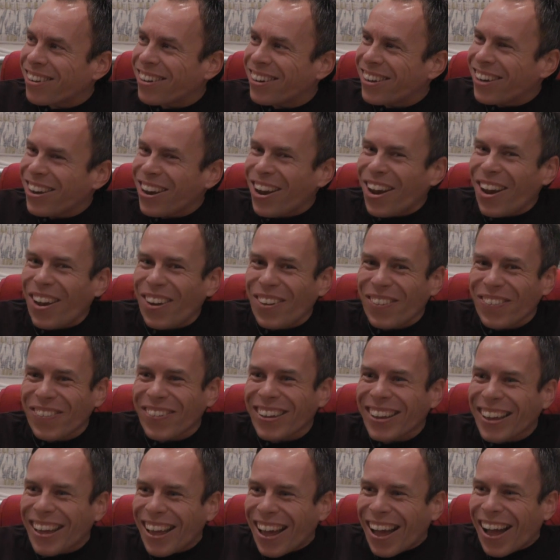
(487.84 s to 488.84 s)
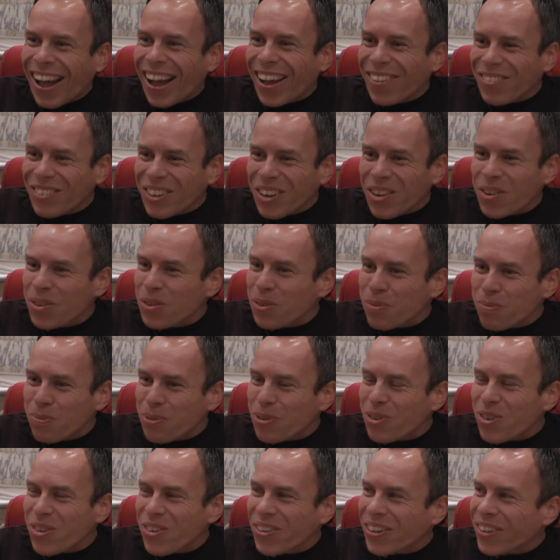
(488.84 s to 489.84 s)
No, I haven't owned a
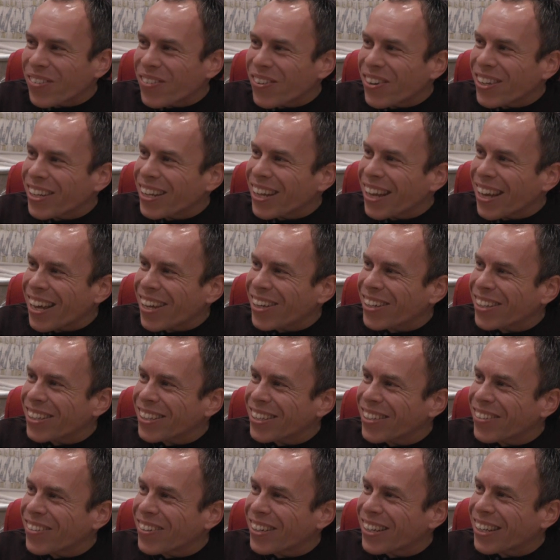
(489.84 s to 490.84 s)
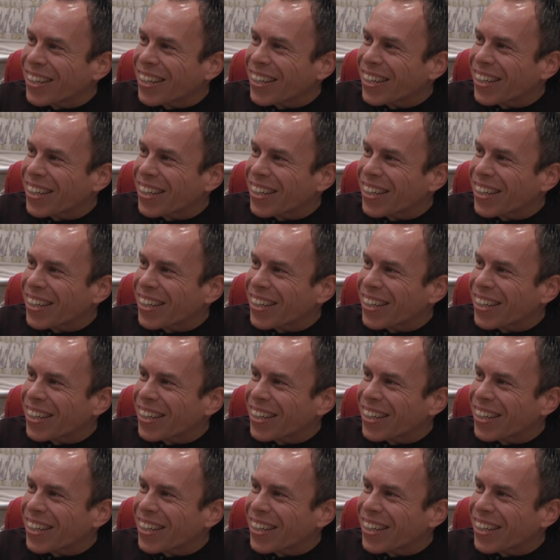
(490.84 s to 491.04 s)
brewery. What the hell are you doing?